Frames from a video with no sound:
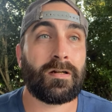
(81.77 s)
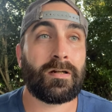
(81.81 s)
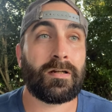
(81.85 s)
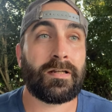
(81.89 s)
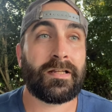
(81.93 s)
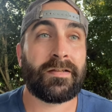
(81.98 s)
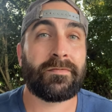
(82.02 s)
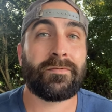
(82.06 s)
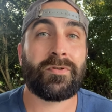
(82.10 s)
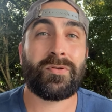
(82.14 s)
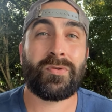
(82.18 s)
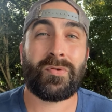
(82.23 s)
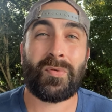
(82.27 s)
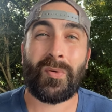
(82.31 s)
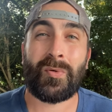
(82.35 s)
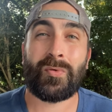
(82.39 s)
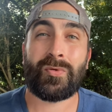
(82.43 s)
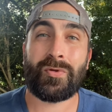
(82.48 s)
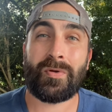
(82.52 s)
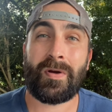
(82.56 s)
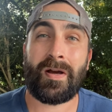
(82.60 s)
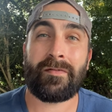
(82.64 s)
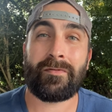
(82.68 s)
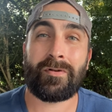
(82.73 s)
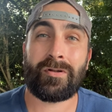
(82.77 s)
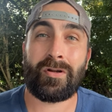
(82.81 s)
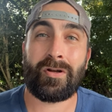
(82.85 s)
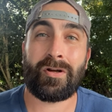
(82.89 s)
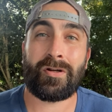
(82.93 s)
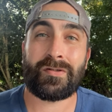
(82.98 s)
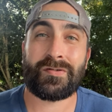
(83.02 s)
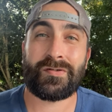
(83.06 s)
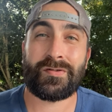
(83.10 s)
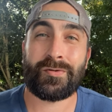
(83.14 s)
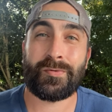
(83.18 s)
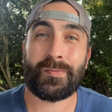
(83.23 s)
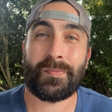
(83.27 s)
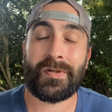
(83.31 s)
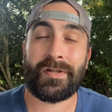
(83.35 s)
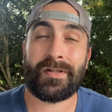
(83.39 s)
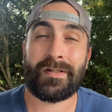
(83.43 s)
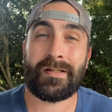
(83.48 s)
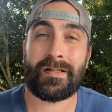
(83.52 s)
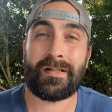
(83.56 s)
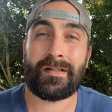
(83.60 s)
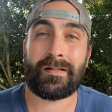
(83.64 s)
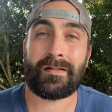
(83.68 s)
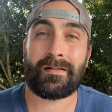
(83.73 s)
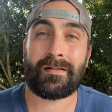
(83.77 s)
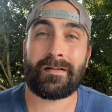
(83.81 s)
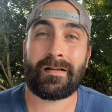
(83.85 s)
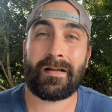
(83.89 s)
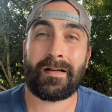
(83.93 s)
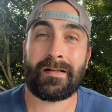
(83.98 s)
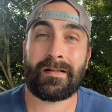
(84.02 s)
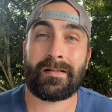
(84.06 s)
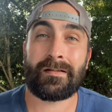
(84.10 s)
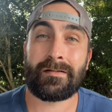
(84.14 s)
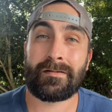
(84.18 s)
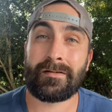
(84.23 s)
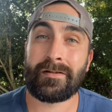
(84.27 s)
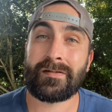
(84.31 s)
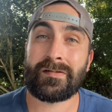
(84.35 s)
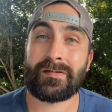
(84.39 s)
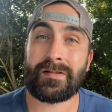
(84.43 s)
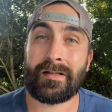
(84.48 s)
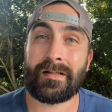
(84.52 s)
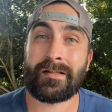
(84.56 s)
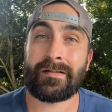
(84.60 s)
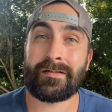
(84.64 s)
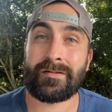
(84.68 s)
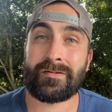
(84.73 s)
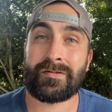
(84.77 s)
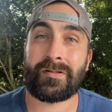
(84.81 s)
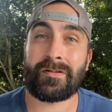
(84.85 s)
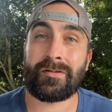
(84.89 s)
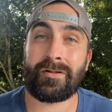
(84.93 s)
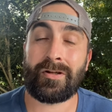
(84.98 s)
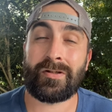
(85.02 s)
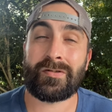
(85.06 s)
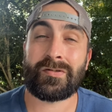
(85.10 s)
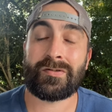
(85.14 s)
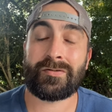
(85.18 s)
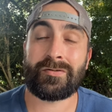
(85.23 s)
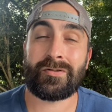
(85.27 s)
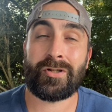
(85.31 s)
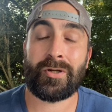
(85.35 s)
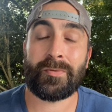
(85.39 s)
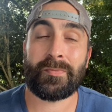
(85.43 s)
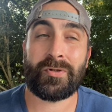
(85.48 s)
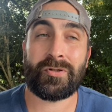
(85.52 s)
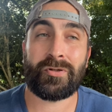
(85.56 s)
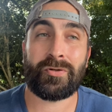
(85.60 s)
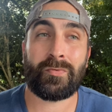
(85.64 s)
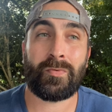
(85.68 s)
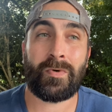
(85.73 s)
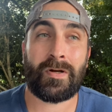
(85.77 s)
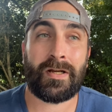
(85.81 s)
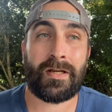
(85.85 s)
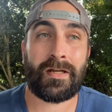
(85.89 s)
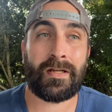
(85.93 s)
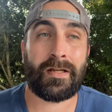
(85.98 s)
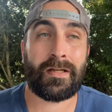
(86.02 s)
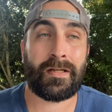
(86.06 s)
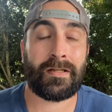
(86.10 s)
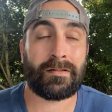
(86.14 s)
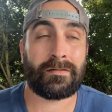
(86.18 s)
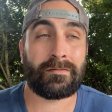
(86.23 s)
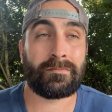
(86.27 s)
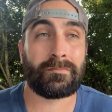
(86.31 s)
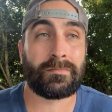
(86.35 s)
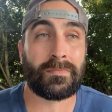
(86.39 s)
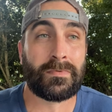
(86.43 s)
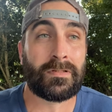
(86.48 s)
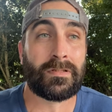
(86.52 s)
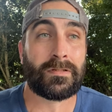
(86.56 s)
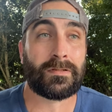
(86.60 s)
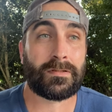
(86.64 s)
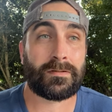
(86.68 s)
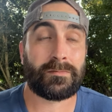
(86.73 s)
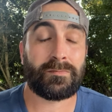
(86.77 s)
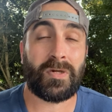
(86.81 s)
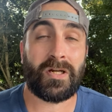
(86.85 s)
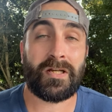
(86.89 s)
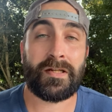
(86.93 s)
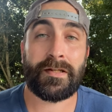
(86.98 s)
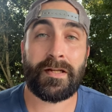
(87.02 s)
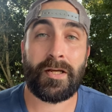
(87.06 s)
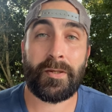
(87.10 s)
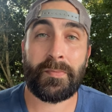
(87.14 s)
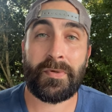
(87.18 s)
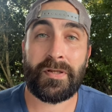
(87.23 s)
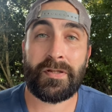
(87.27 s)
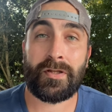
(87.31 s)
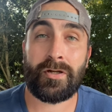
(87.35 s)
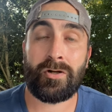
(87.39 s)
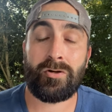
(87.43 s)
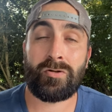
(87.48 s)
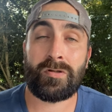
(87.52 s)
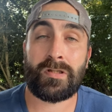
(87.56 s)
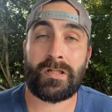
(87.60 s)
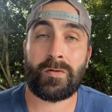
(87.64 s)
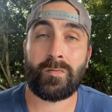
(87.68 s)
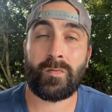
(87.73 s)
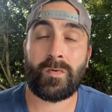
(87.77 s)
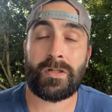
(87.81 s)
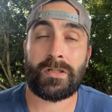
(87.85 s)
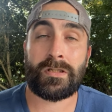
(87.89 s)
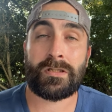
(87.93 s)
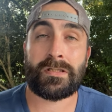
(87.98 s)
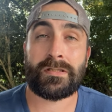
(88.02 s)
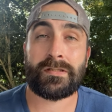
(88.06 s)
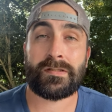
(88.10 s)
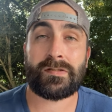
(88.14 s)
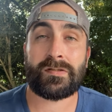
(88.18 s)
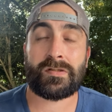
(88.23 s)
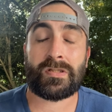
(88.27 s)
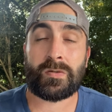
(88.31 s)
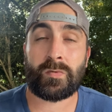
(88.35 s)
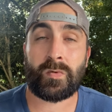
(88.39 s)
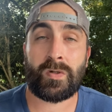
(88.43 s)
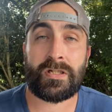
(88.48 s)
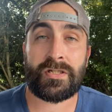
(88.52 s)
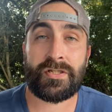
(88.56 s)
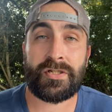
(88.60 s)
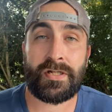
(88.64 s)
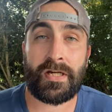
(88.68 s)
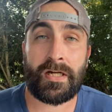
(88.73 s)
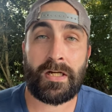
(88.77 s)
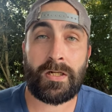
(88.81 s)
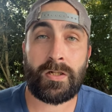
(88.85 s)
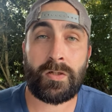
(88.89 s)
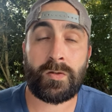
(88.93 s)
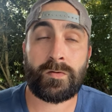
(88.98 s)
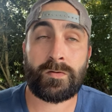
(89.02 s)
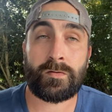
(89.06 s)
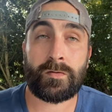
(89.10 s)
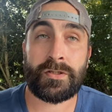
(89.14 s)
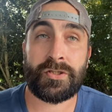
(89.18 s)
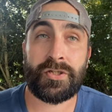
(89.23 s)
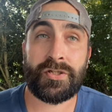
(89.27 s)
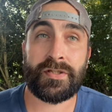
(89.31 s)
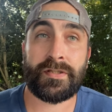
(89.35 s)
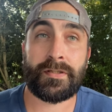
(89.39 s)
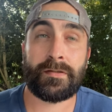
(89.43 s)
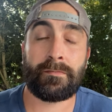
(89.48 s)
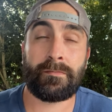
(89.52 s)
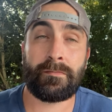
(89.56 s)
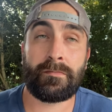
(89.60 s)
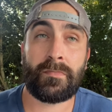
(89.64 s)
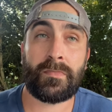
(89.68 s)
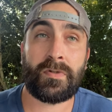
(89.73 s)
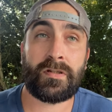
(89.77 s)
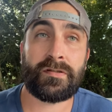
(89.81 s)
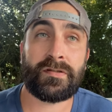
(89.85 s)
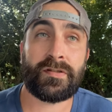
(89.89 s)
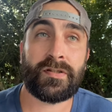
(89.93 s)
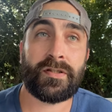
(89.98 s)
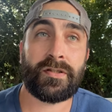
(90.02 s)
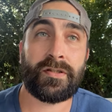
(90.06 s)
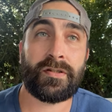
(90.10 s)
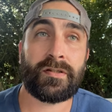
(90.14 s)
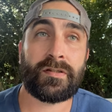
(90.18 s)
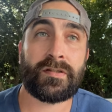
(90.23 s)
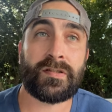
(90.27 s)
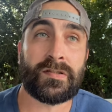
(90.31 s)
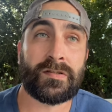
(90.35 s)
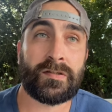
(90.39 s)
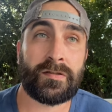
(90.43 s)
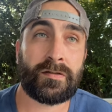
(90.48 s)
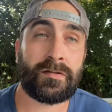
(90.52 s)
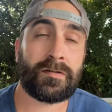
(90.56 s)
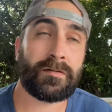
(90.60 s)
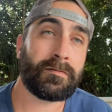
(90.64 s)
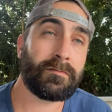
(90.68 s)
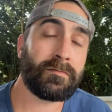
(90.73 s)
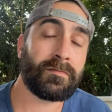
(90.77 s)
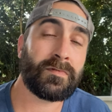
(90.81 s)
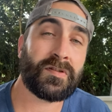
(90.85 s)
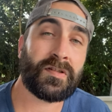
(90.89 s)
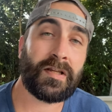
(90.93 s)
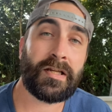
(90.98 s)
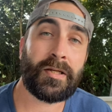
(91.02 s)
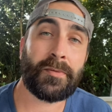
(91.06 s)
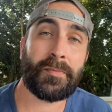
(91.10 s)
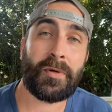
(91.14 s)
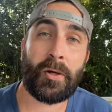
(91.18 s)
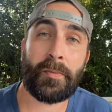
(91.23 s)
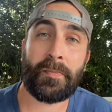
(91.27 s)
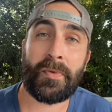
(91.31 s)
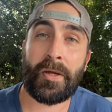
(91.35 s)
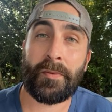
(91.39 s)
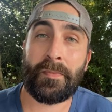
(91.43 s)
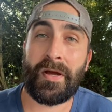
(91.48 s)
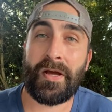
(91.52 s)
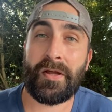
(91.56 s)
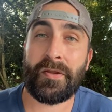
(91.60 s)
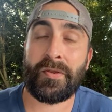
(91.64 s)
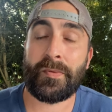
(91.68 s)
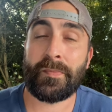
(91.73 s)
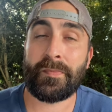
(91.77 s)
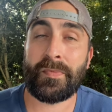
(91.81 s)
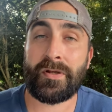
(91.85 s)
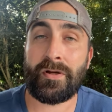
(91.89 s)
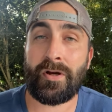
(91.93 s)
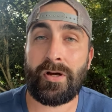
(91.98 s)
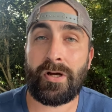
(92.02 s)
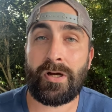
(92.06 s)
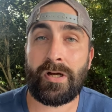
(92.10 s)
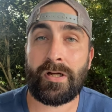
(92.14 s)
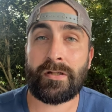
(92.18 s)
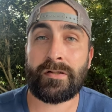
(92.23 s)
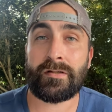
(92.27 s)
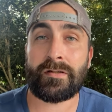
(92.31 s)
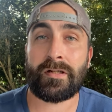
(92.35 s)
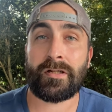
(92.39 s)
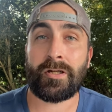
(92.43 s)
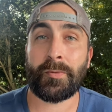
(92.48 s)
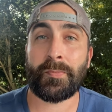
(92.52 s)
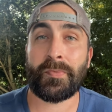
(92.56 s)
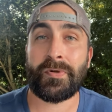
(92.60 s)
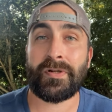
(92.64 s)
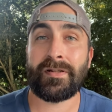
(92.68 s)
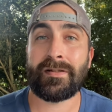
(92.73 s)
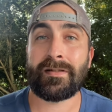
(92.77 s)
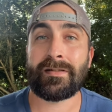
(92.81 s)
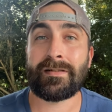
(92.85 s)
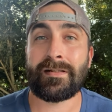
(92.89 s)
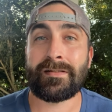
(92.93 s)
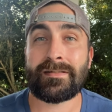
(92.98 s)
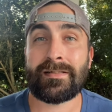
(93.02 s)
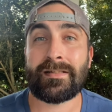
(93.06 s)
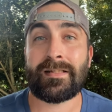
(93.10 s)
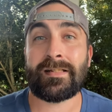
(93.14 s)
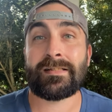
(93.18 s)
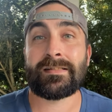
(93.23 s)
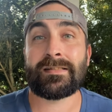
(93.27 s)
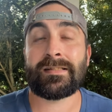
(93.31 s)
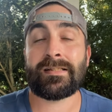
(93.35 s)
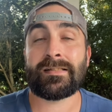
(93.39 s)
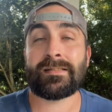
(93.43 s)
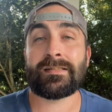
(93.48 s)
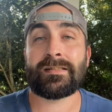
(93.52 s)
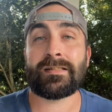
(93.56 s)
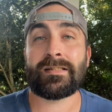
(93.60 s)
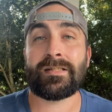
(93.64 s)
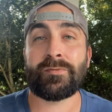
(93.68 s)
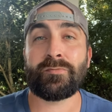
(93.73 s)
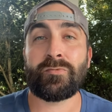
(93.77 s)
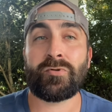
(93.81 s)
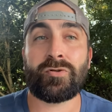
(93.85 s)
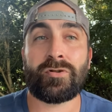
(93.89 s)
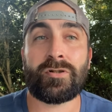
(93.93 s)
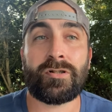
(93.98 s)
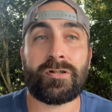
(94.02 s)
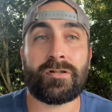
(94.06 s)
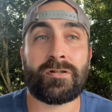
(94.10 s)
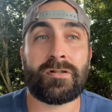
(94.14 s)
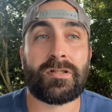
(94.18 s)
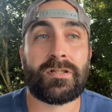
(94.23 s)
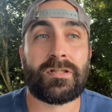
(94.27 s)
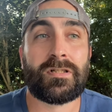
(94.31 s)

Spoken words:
Even though you have a lawsuit pending, it looks like there's a lawsuit coming your way and might not be the only one, so I'd watch out what you continue to say about Bed Bath & Beyond, a company that doesn't exist anymore.